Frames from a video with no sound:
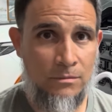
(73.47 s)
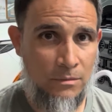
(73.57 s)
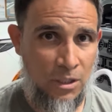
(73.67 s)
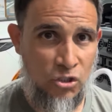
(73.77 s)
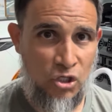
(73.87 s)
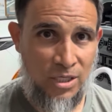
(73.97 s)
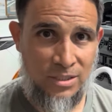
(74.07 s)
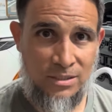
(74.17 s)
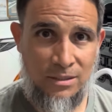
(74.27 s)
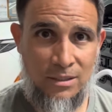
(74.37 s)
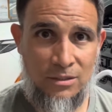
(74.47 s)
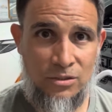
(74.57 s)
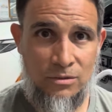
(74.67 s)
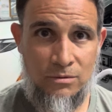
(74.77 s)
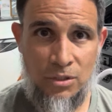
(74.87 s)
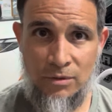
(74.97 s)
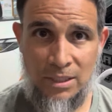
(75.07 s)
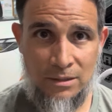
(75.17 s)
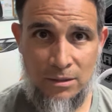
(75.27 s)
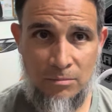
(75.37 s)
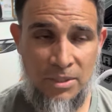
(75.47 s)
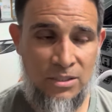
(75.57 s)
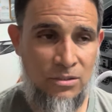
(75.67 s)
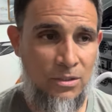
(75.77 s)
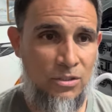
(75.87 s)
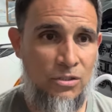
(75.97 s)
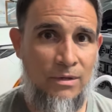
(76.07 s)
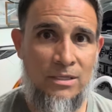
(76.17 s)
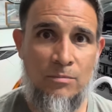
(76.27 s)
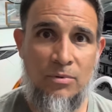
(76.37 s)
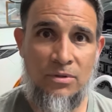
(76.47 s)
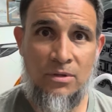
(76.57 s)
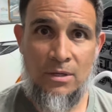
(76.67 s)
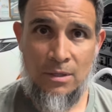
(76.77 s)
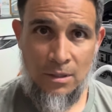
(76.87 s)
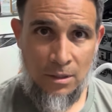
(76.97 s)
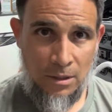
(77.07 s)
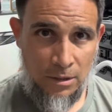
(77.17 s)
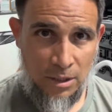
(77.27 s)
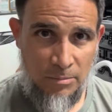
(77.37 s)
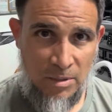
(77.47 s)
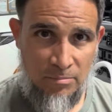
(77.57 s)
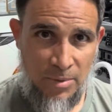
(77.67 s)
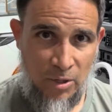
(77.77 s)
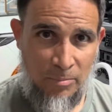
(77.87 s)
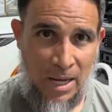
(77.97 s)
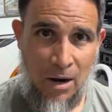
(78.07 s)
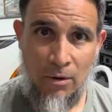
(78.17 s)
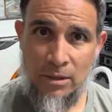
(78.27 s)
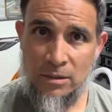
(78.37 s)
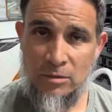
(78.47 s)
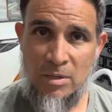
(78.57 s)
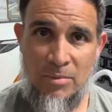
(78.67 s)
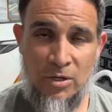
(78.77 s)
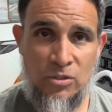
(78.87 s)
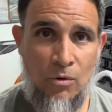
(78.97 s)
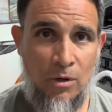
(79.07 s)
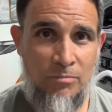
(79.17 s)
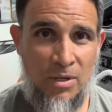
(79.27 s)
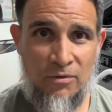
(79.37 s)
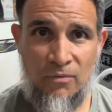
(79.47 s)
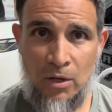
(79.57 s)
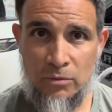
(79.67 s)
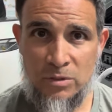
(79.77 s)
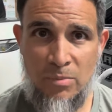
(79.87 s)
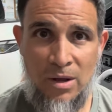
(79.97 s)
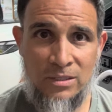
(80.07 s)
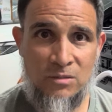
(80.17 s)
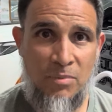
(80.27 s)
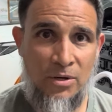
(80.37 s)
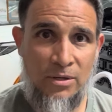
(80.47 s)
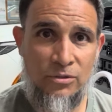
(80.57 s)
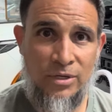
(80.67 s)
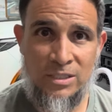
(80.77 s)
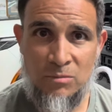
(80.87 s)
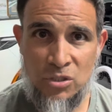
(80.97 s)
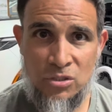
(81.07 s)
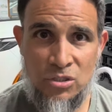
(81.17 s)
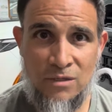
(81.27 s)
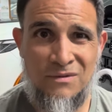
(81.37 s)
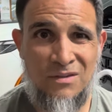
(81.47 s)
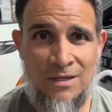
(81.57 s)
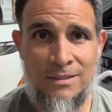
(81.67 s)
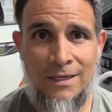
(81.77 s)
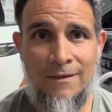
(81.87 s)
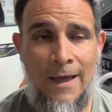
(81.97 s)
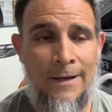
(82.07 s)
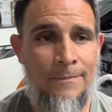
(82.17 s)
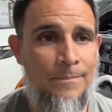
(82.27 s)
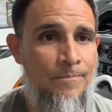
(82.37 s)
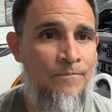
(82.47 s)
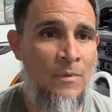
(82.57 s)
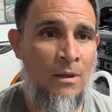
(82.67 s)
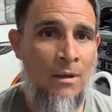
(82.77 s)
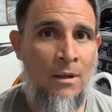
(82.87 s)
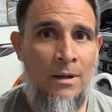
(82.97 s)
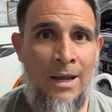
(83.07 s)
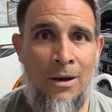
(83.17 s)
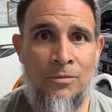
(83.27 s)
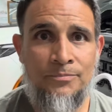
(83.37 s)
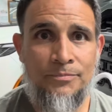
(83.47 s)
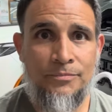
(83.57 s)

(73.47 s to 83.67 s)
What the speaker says: adjust tuning a little bit so that you end up with a little bit better power, a little bit better torque, better throttle response, better transmission shifts, things like that. Now,